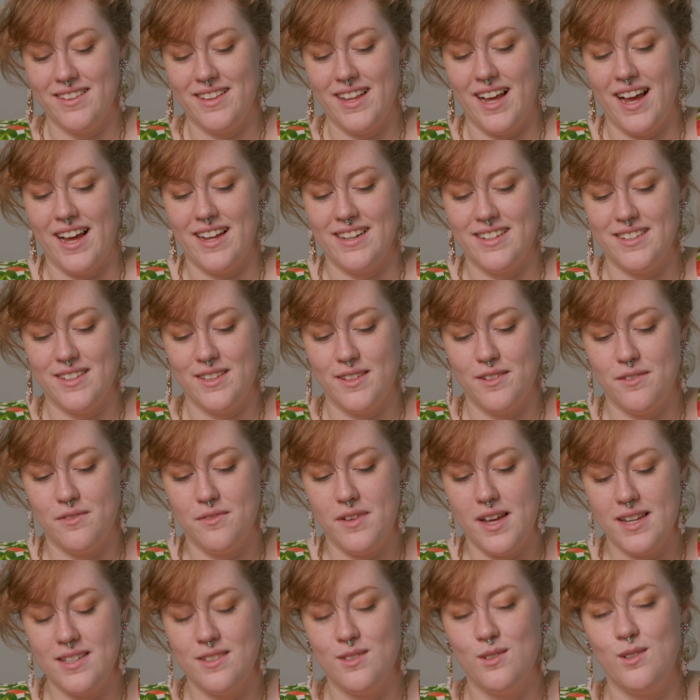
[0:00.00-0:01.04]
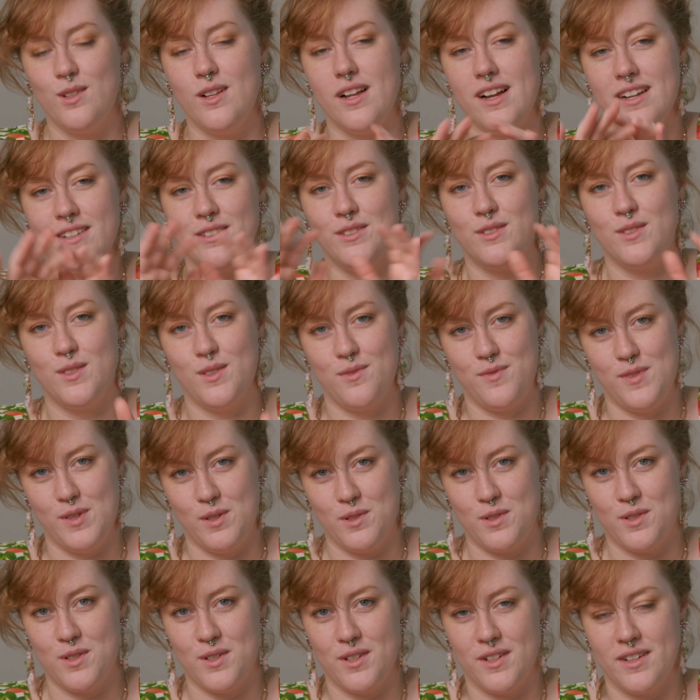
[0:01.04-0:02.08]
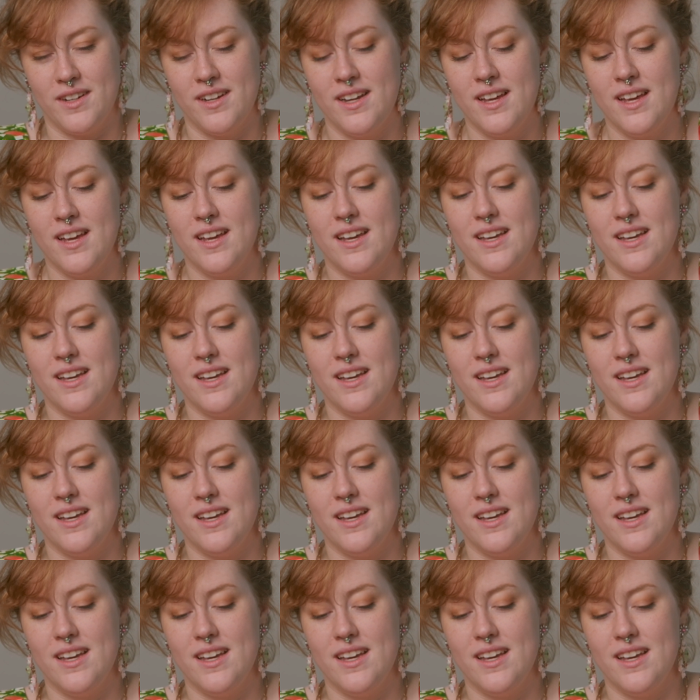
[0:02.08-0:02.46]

that the vessel under the filter